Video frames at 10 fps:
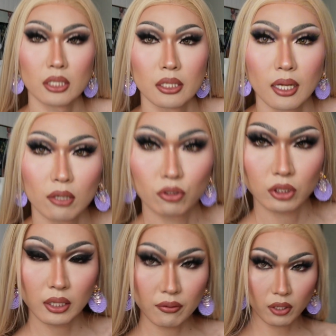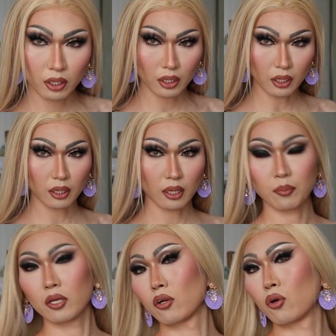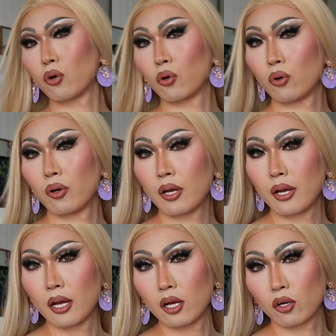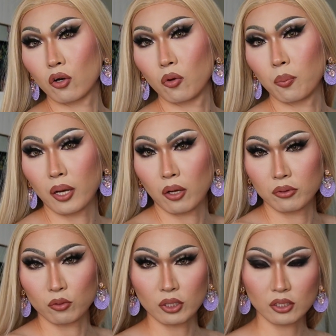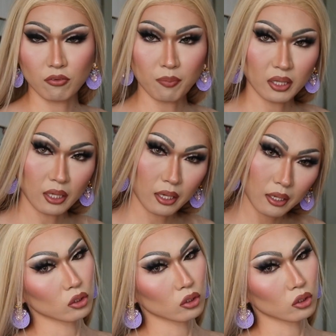it, I'll just leave it here. I'm gonna go about the rest of my day.